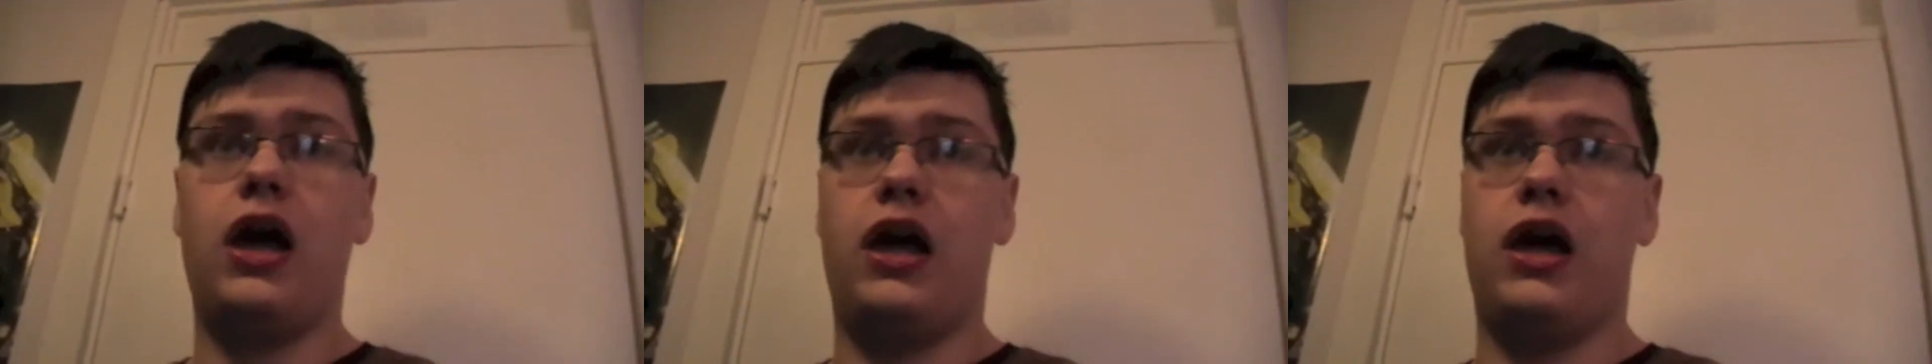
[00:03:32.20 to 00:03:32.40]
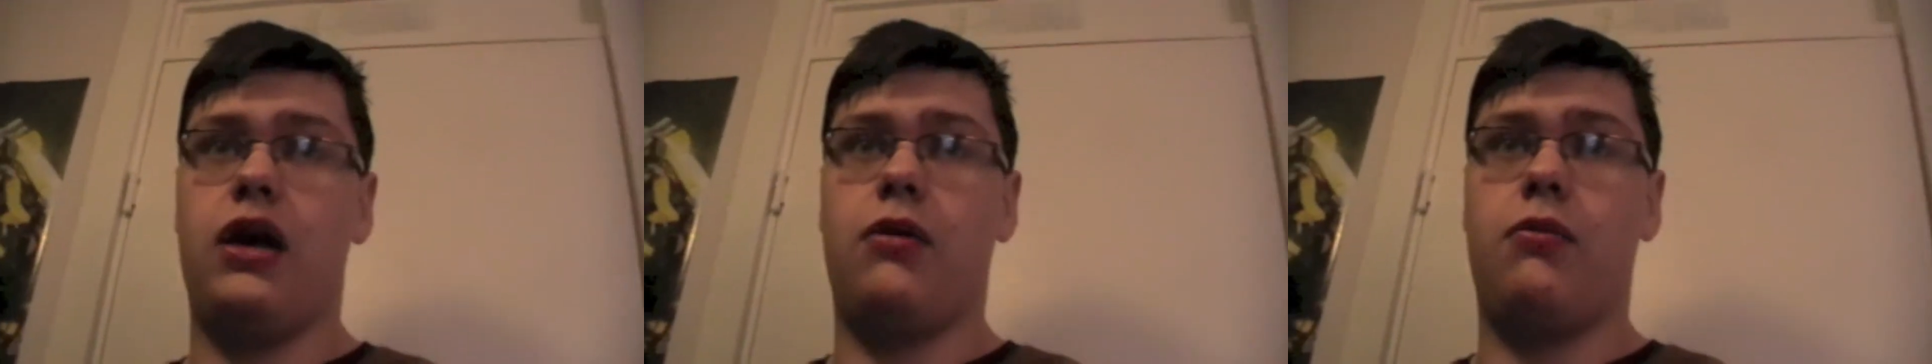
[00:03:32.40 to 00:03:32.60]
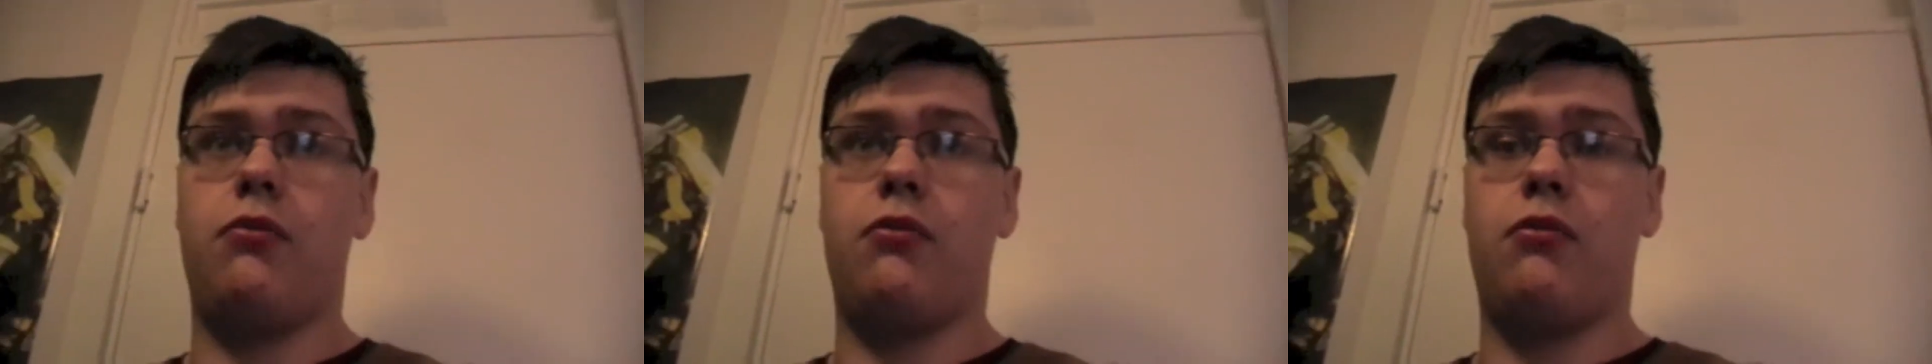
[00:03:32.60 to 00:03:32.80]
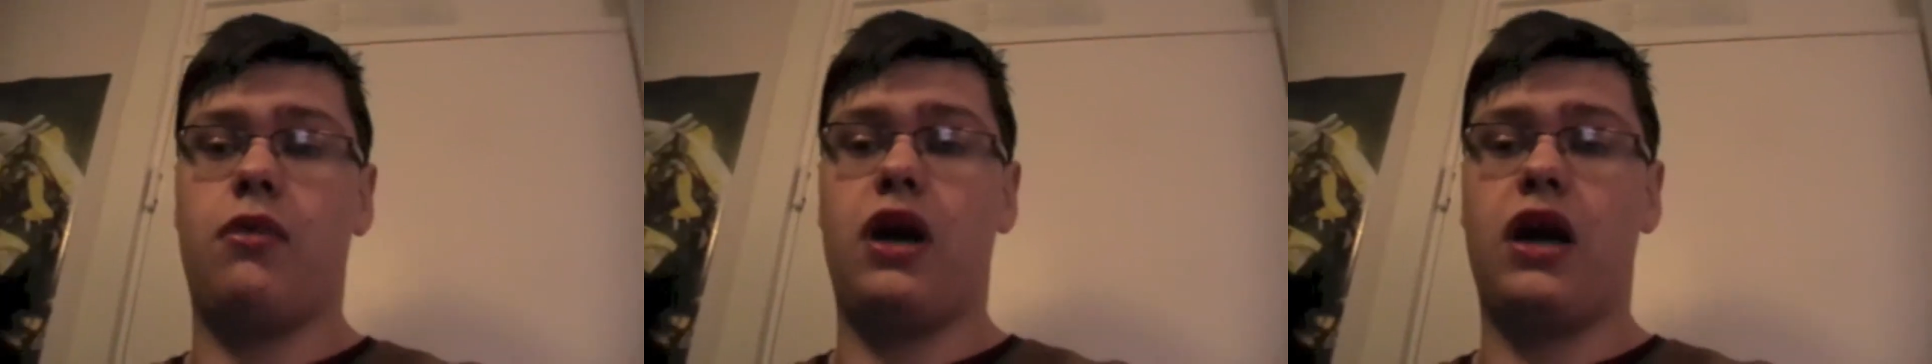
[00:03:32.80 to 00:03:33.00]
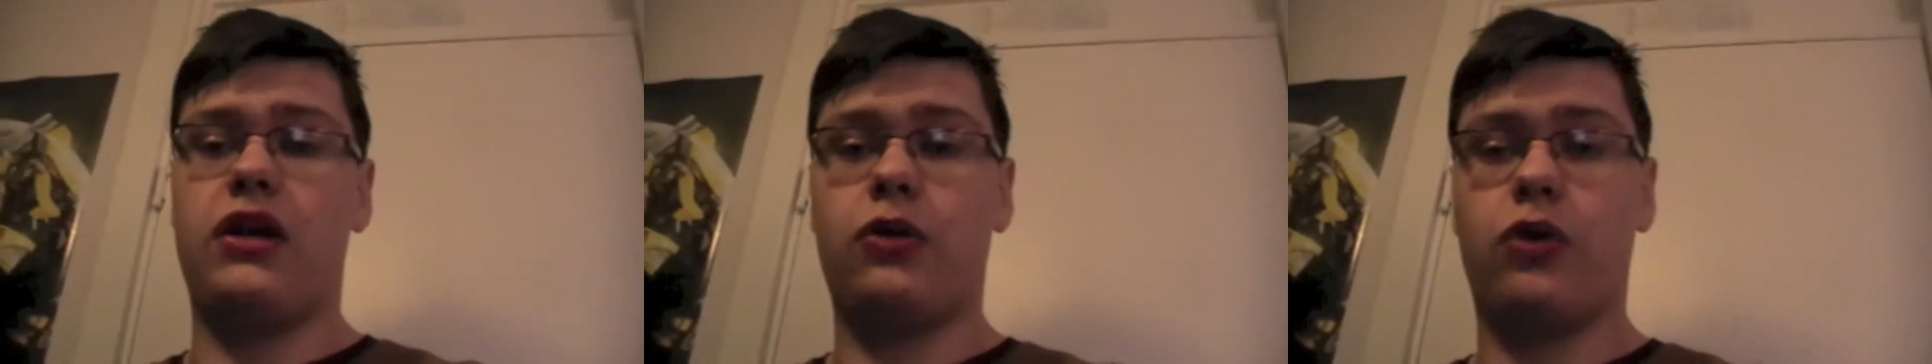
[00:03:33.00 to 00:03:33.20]

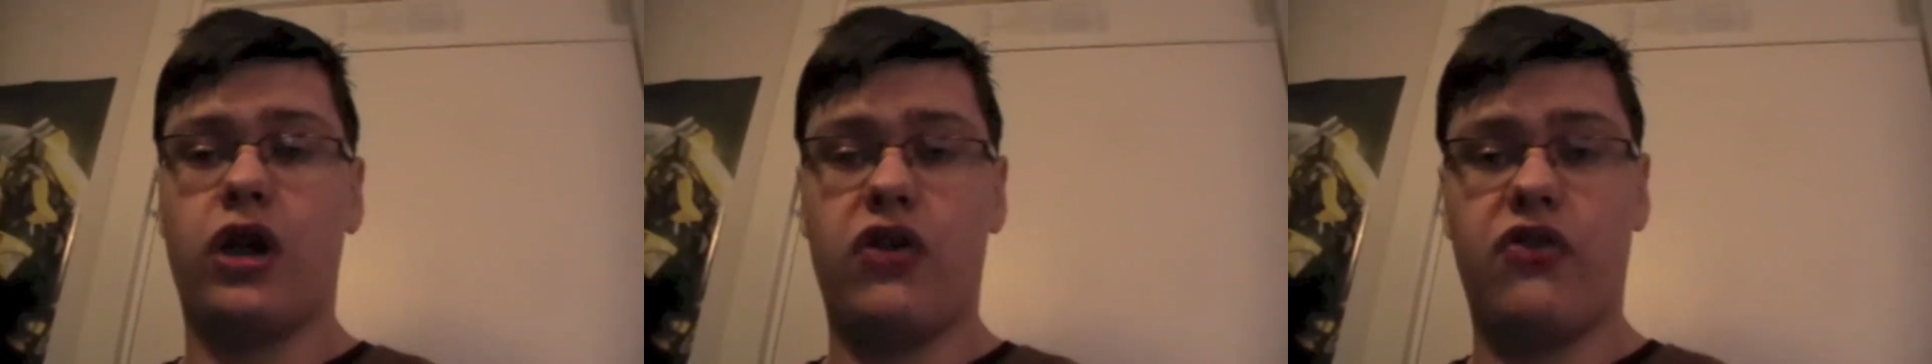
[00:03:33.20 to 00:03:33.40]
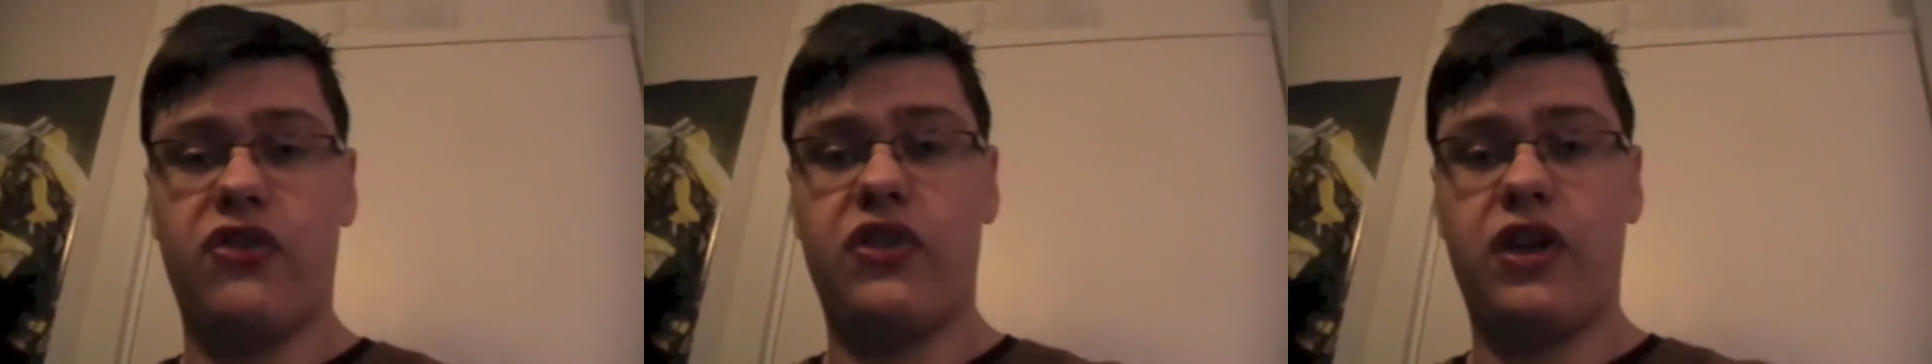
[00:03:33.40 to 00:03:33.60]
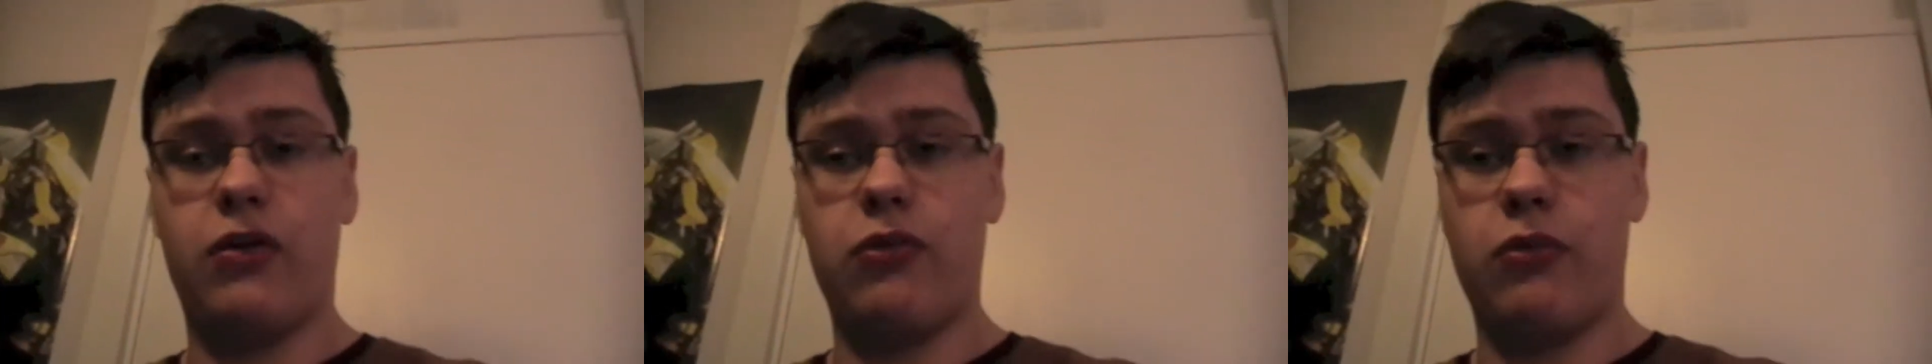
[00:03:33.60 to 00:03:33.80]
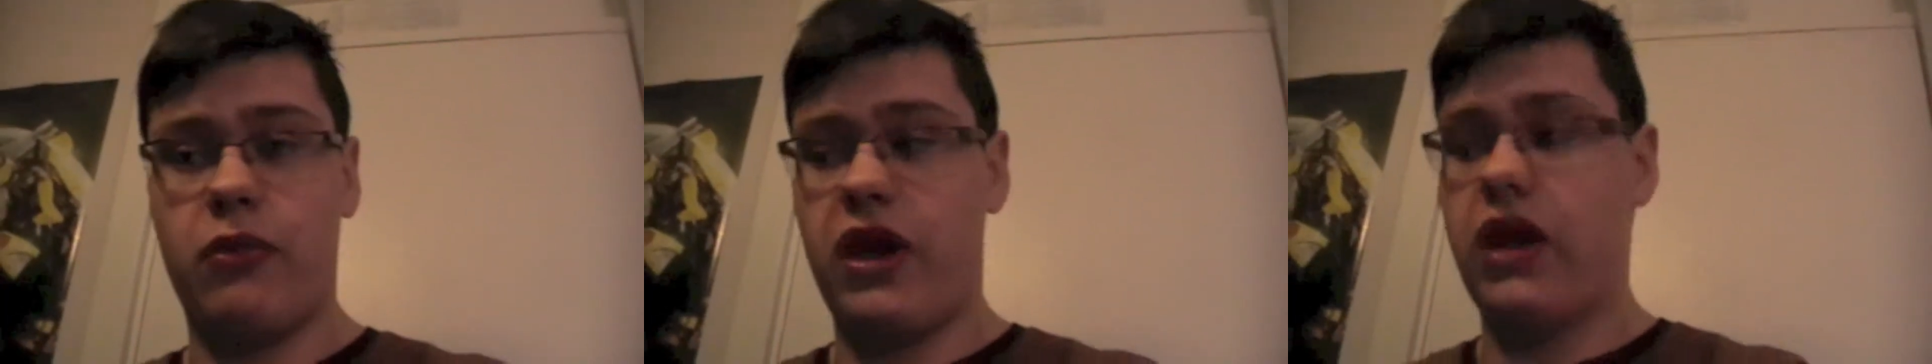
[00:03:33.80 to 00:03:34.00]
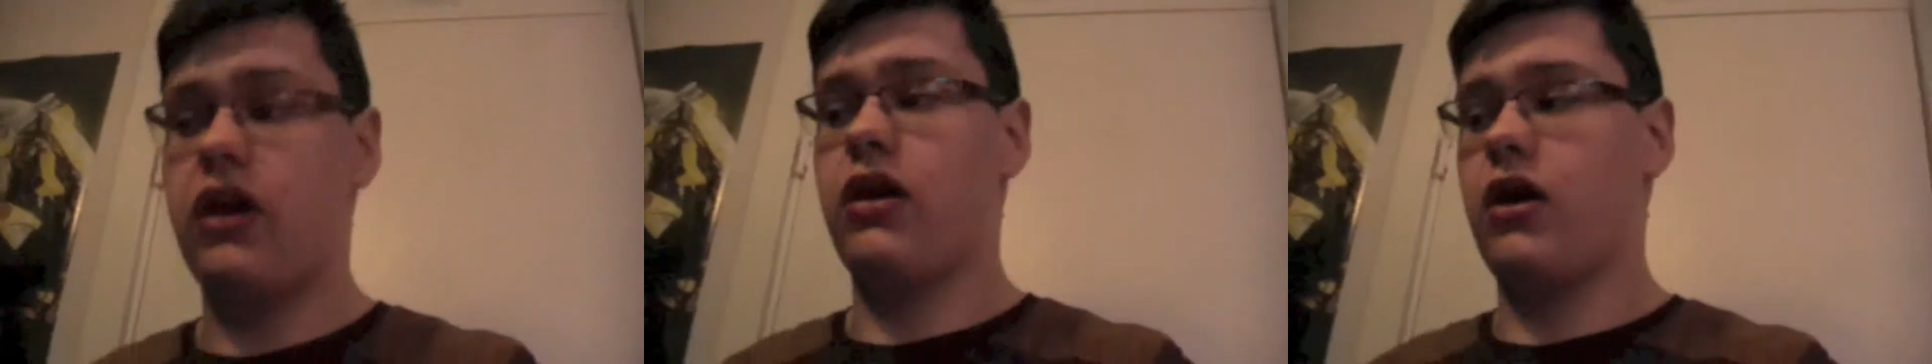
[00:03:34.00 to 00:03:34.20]
I don't have the time to
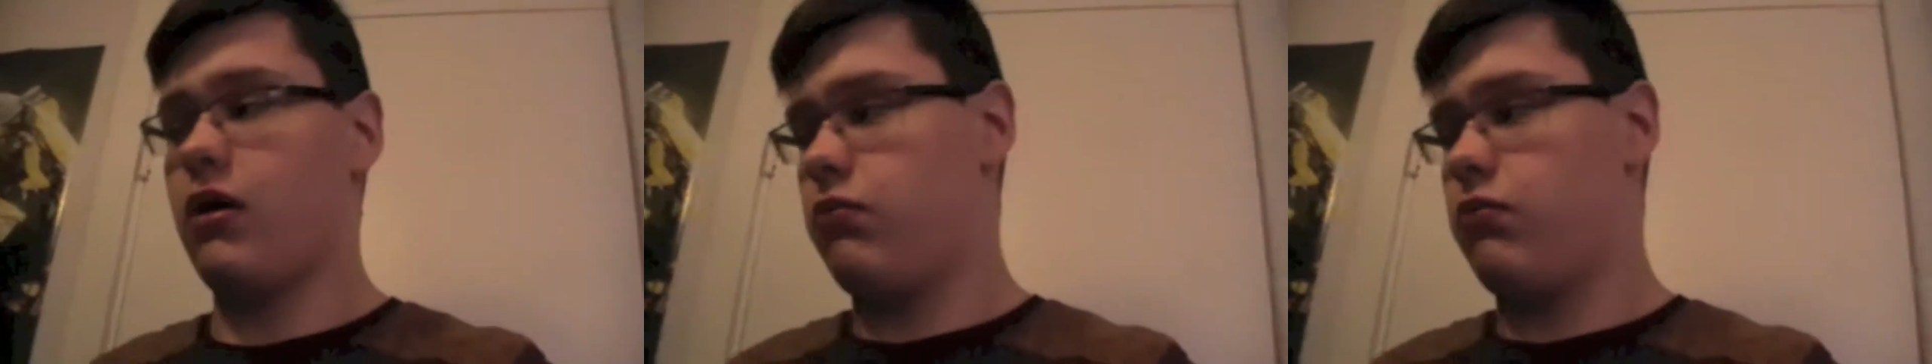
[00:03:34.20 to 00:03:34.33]
make